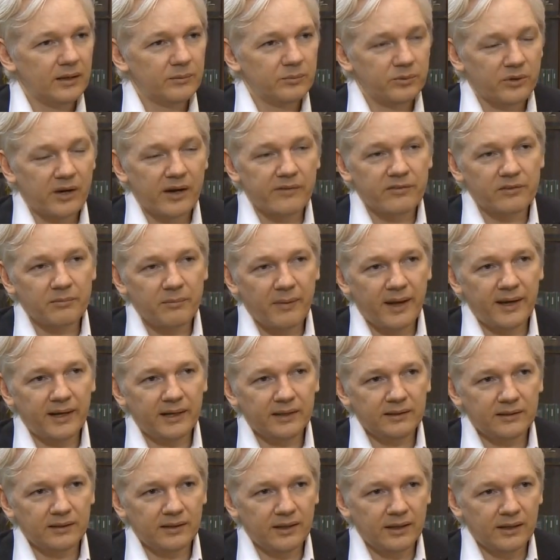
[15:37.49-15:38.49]
Private
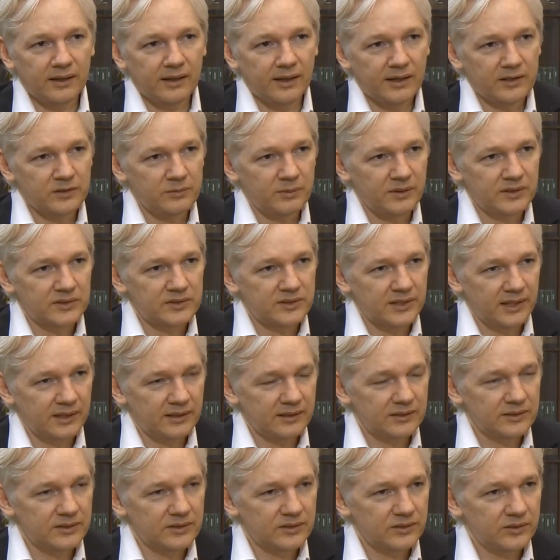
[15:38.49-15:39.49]
Manning, has been
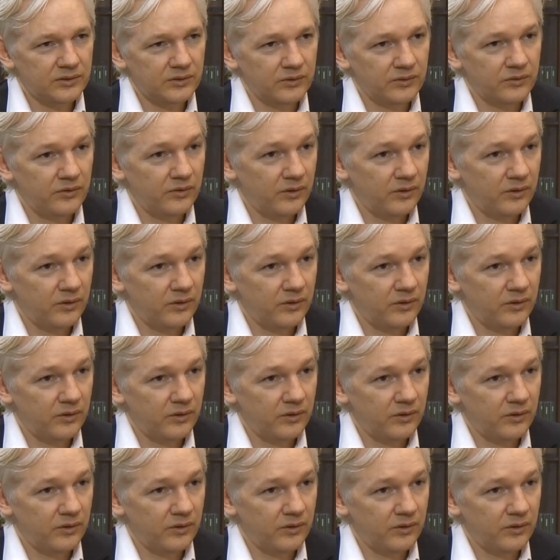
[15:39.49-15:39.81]
sentenced to